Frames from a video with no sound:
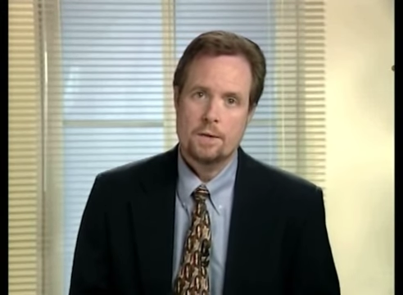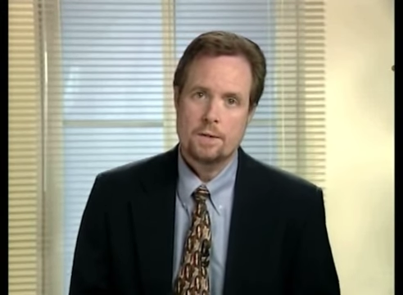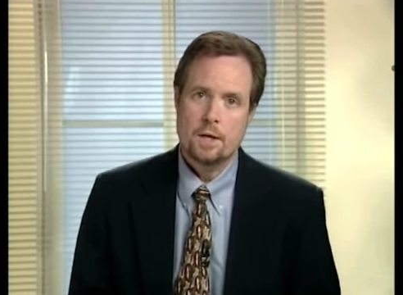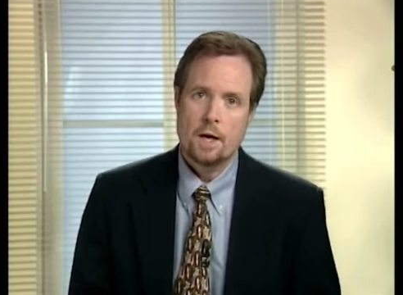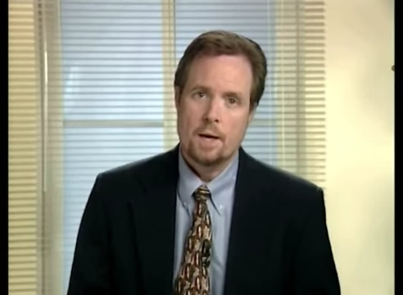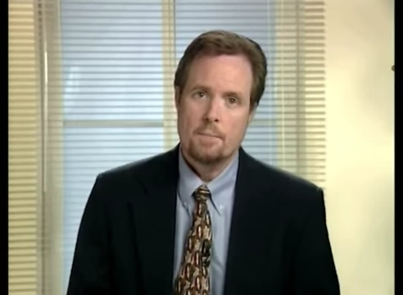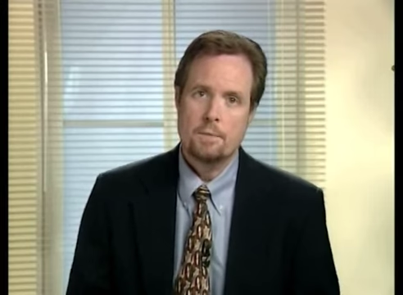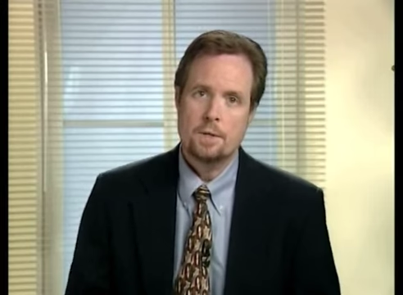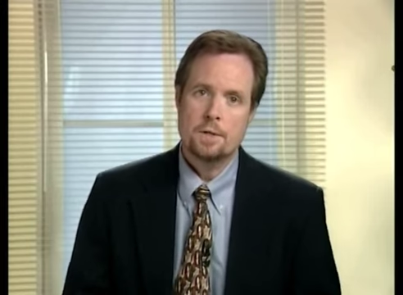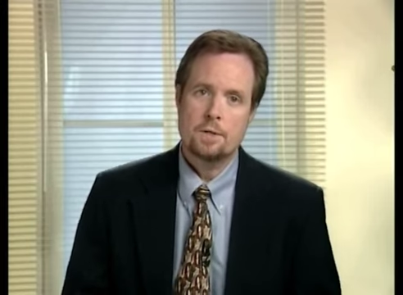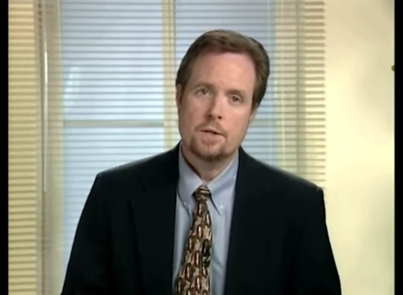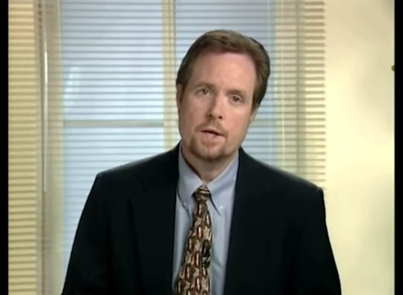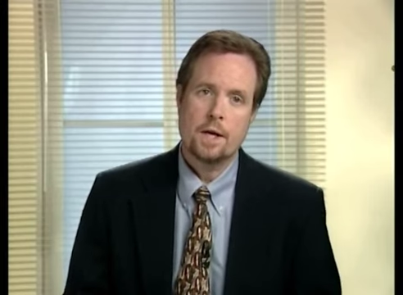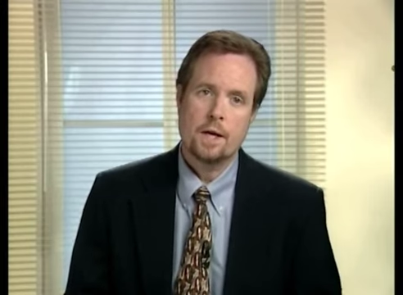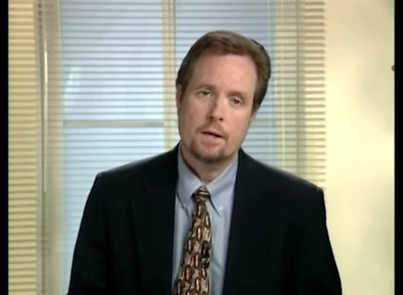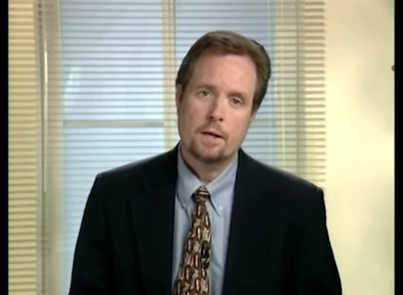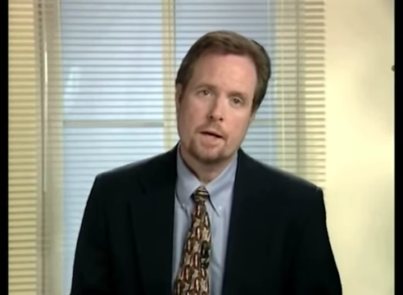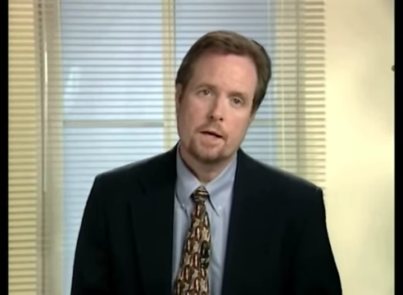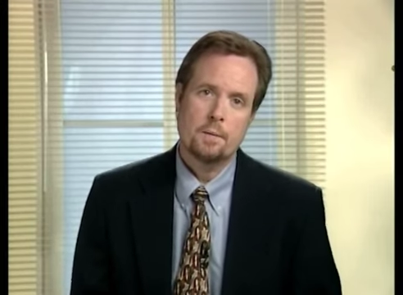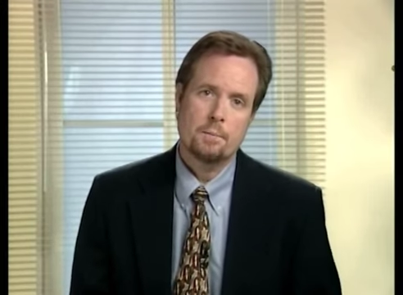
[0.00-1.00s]
By the time
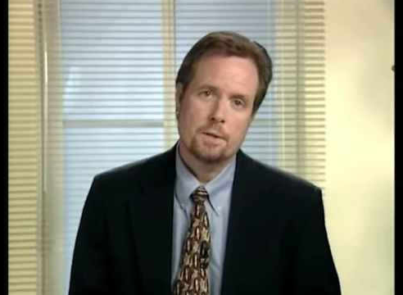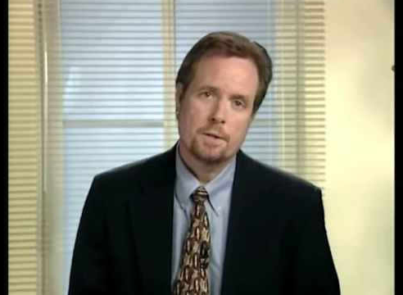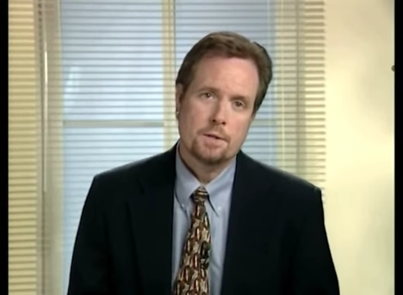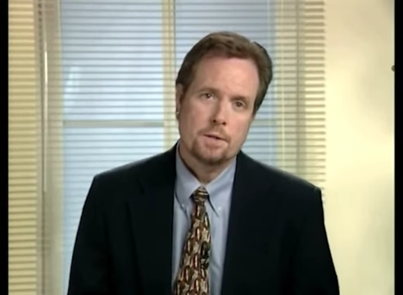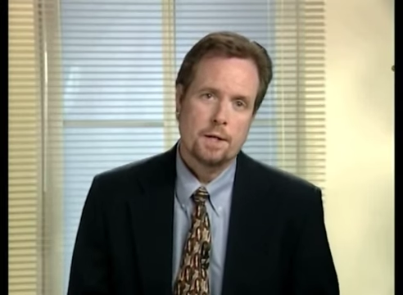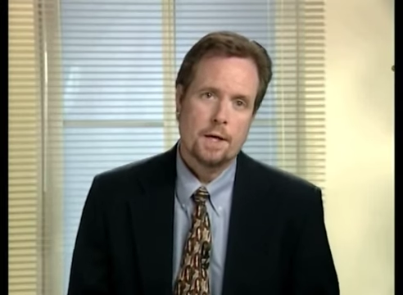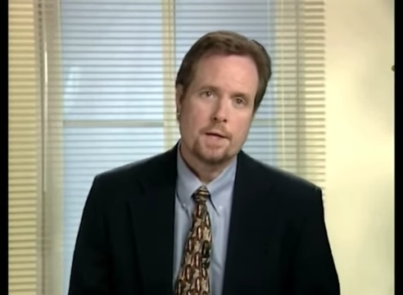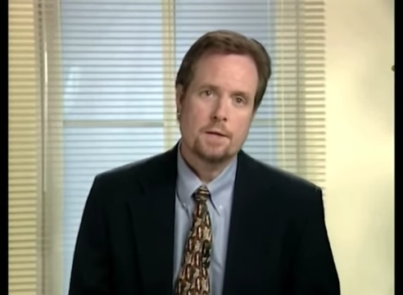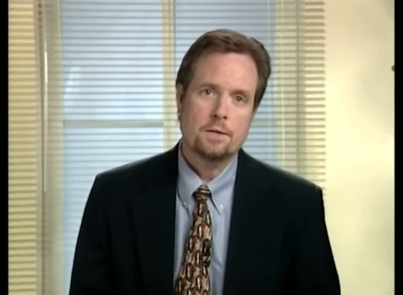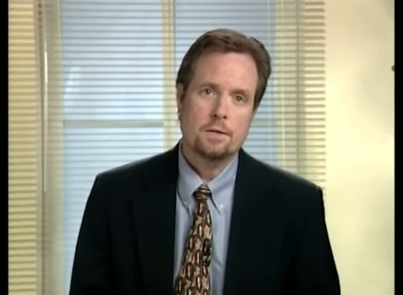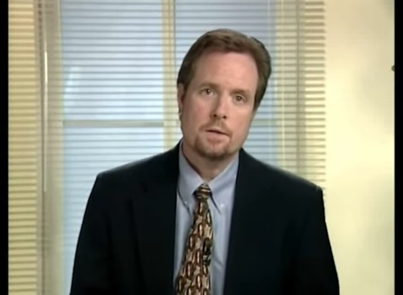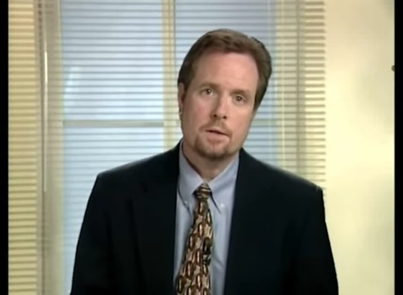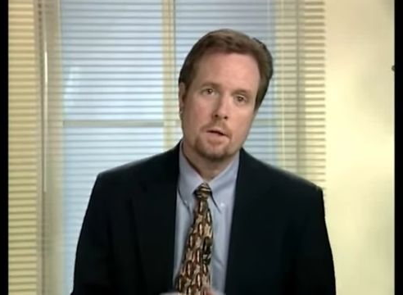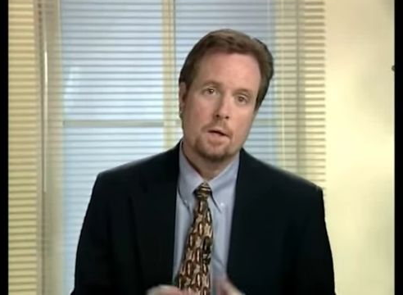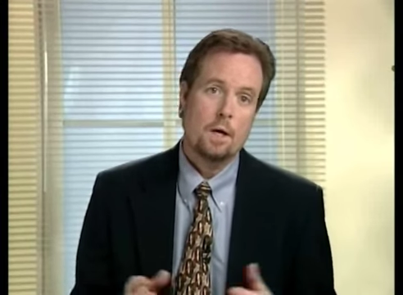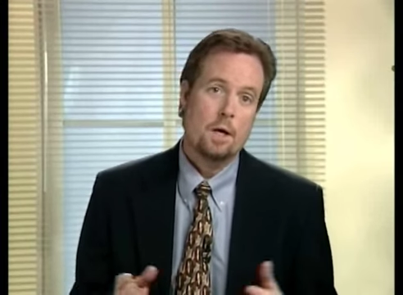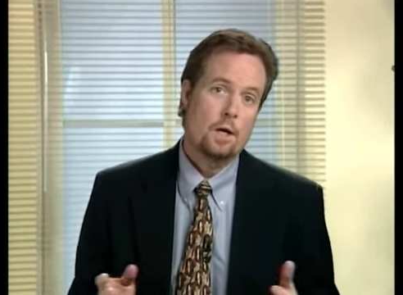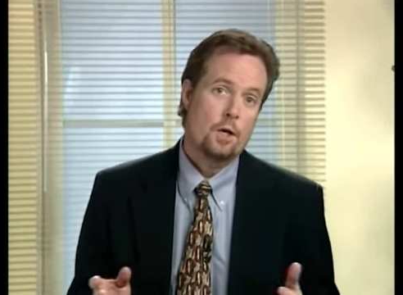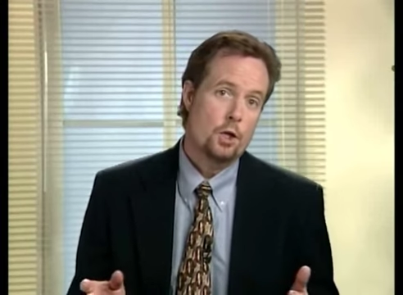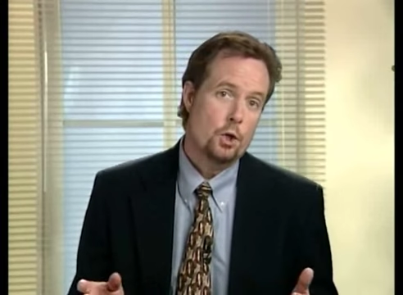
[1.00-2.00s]
this scale item is
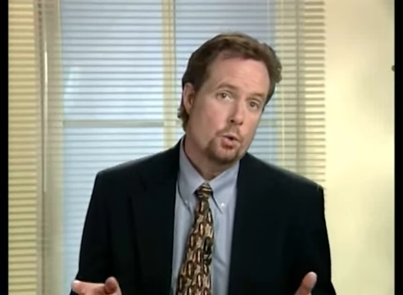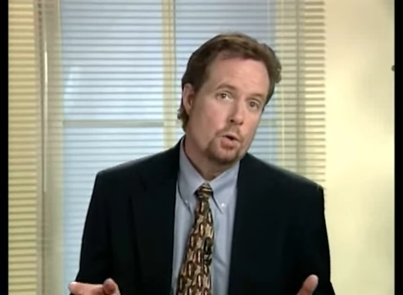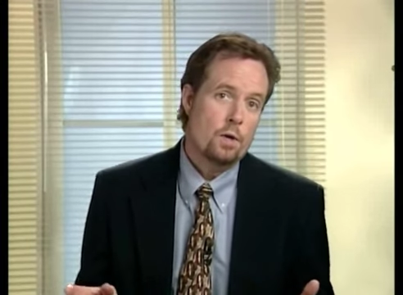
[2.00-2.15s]
tested,